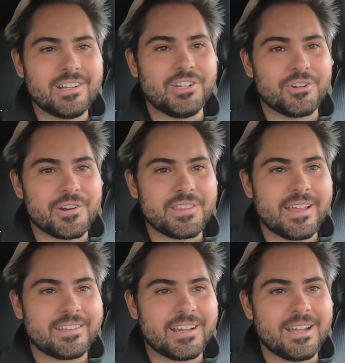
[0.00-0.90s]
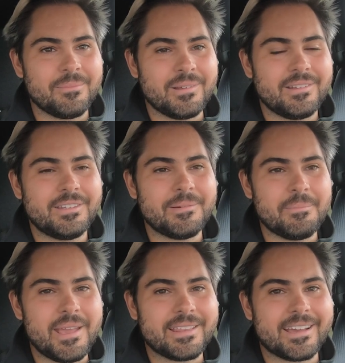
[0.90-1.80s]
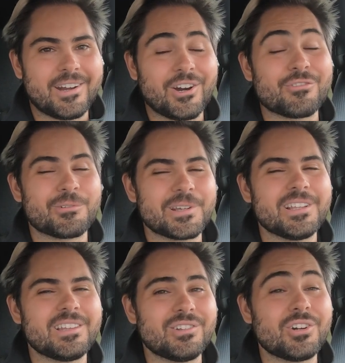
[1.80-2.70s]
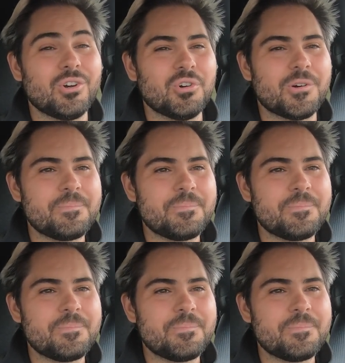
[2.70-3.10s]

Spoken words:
during that time to make that car really look cool?